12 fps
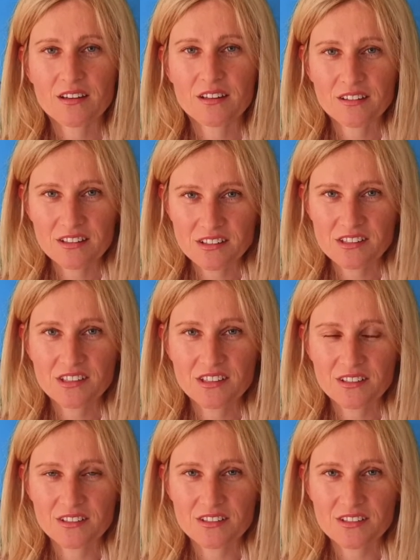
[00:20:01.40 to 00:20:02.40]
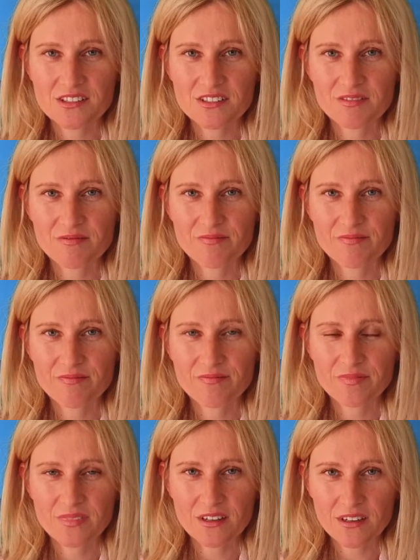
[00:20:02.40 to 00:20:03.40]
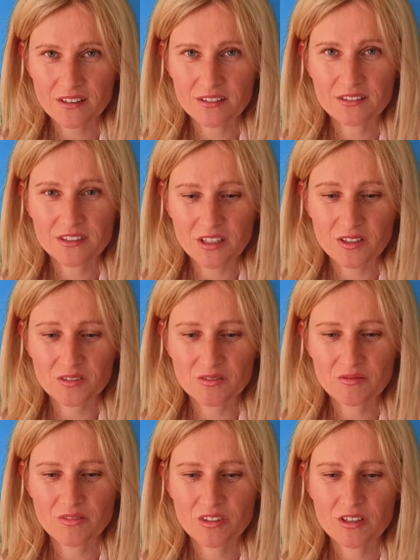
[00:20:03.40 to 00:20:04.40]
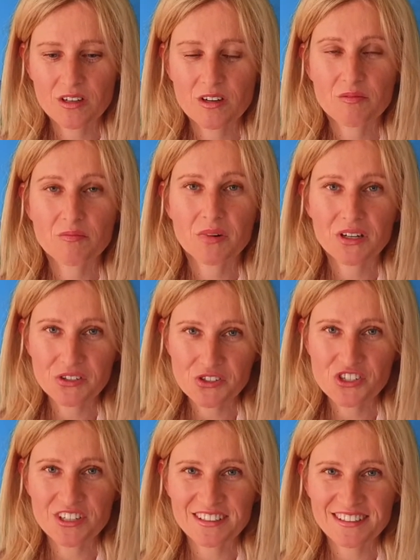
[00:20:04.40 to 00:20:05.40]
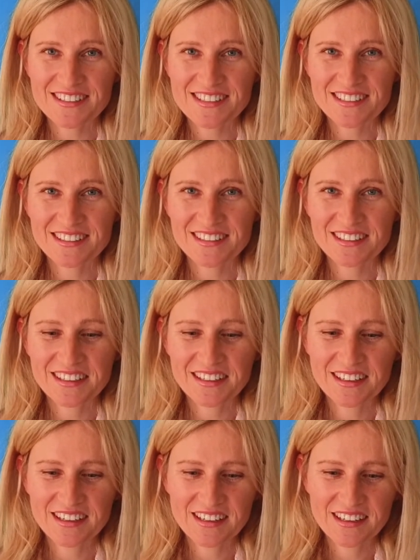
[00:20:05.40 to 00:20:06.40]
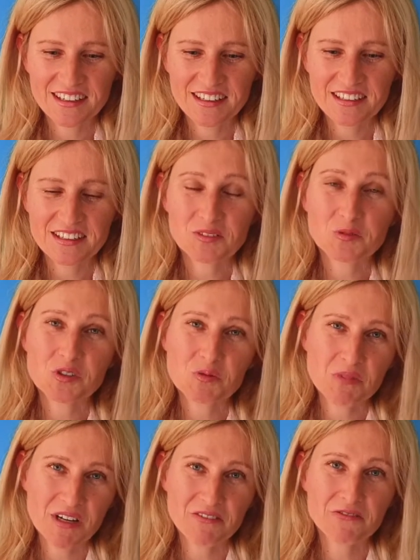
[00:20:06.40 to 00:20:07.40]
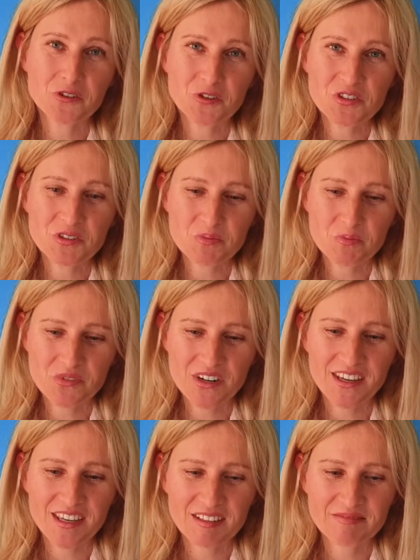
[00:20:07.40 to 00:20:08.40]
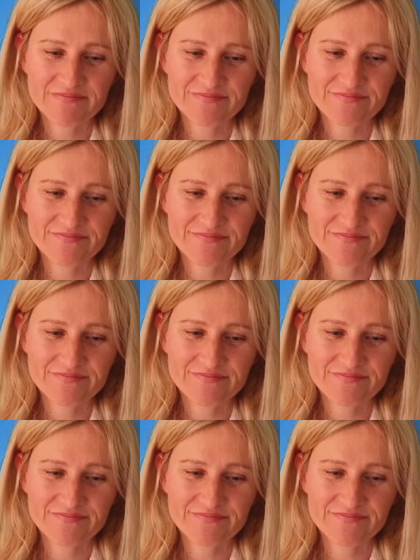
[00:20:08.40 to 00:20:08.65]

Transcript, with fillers: And the tears ran down my cheeks. It was my first prayer.